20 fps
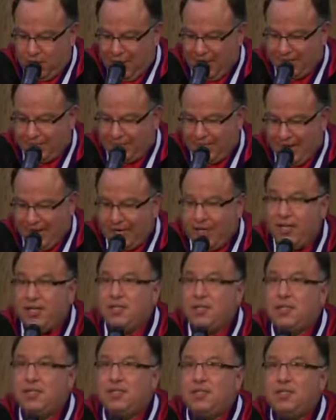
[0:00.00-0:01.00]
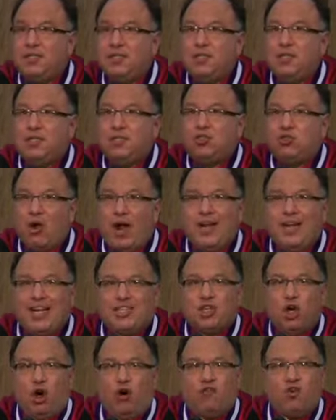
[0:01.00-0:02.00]
And second, try
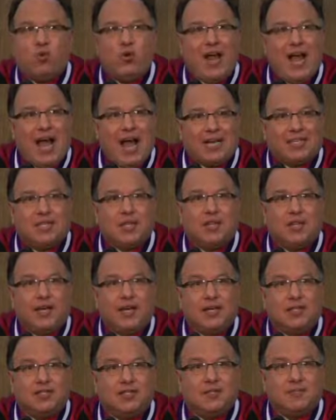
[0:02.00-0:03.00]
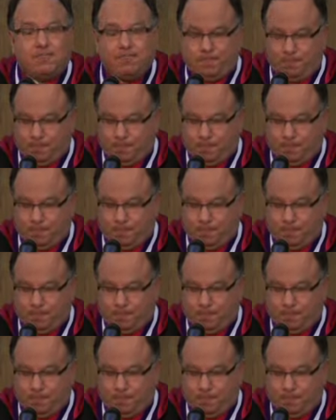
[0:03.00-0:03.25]
not to overreact to things.